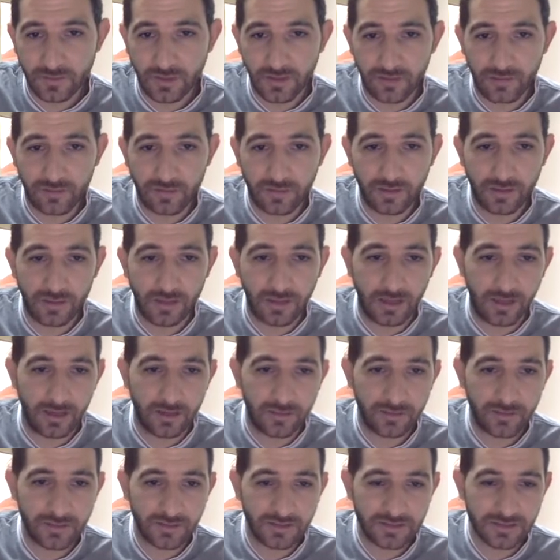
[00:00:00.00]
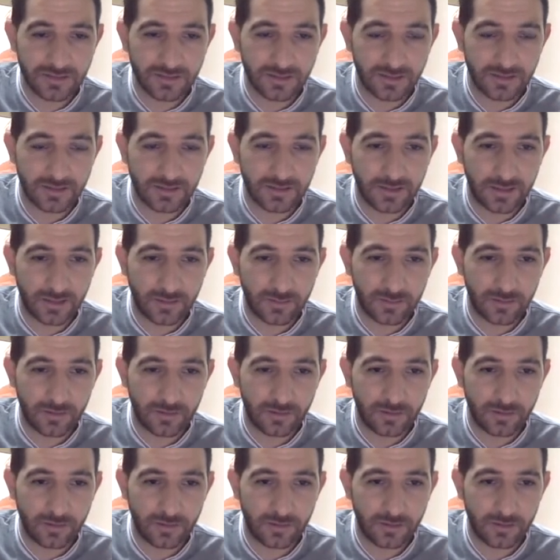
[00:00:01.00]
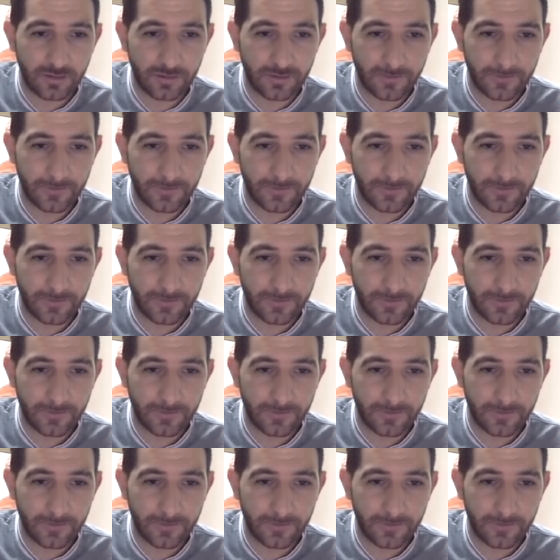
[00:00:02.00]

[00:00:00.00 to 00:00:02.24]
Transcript: We have 3 elements, and MR